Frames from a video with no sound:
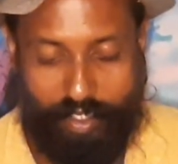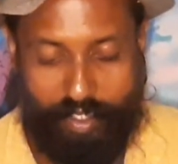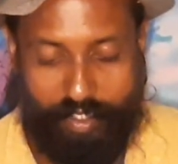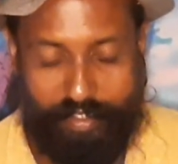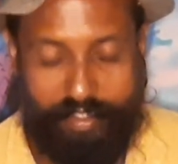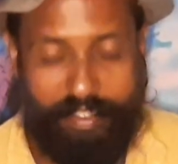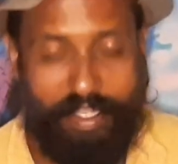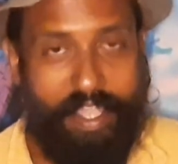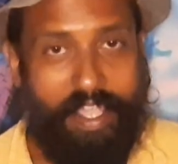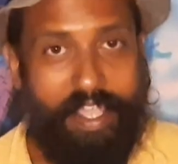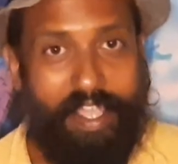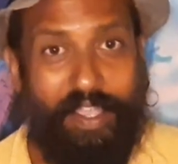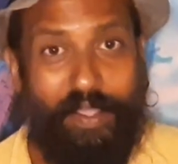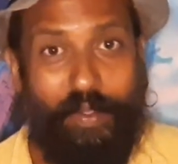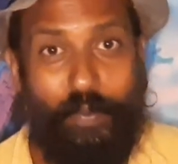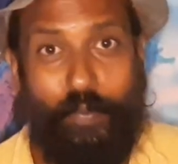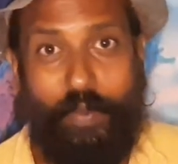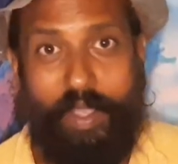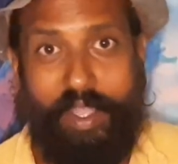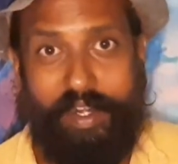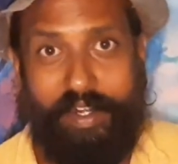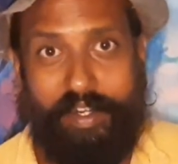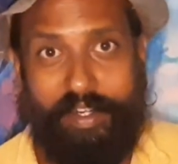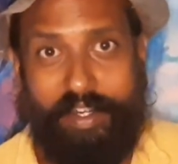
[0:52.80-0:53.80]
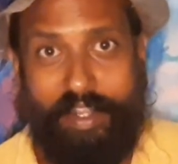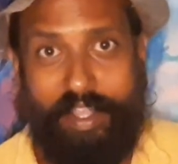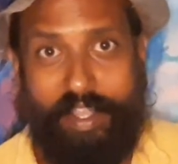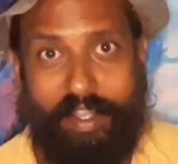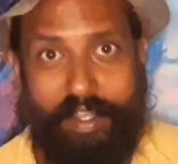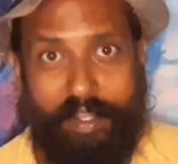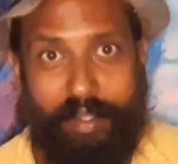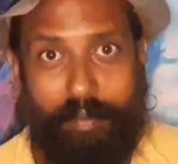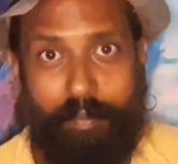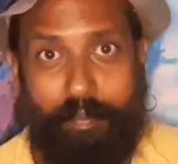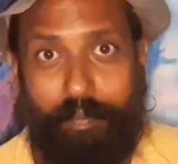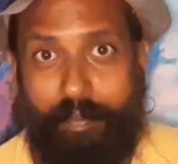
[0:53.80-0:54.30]
a day when
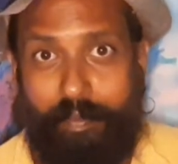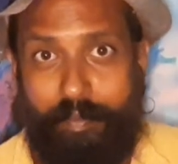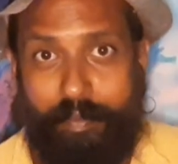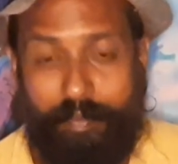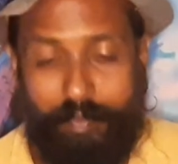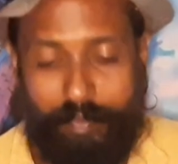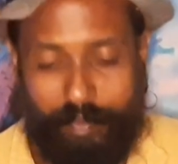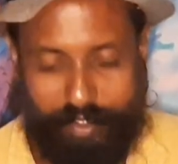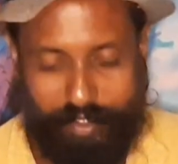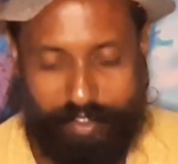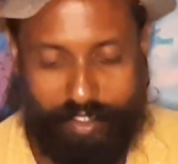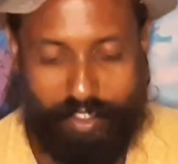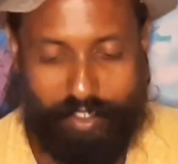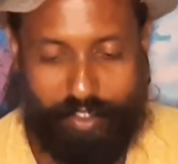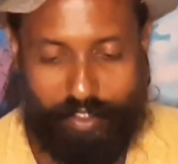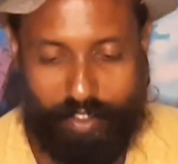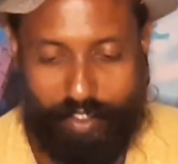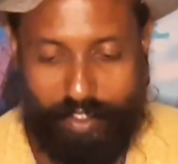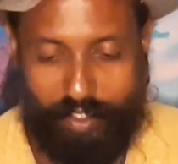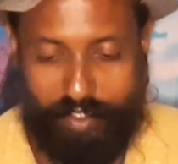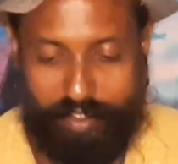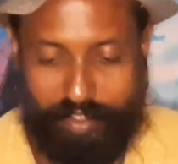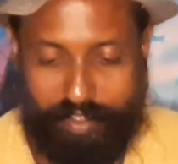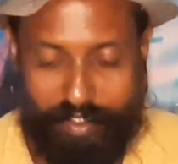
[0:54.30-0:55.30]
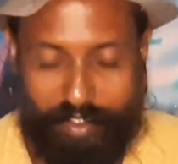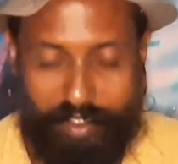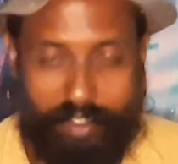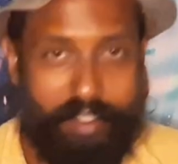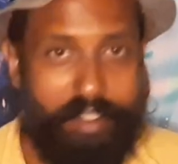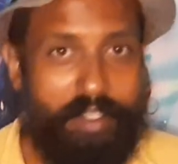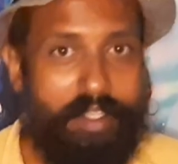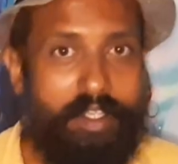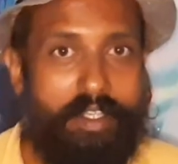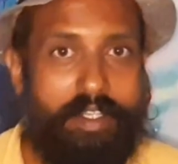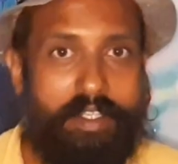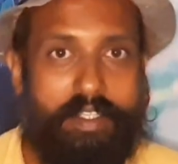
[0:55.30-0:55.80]
sisters
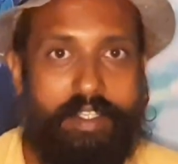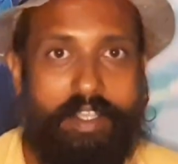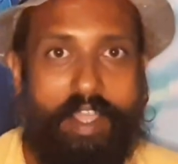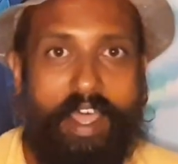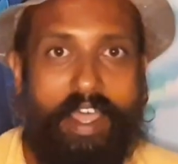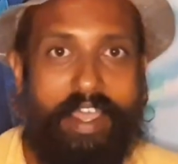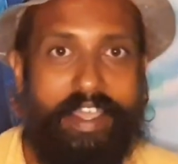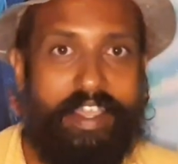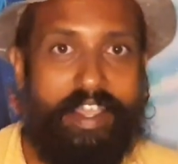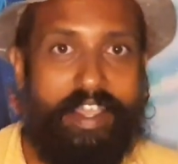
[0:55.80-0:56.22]
tie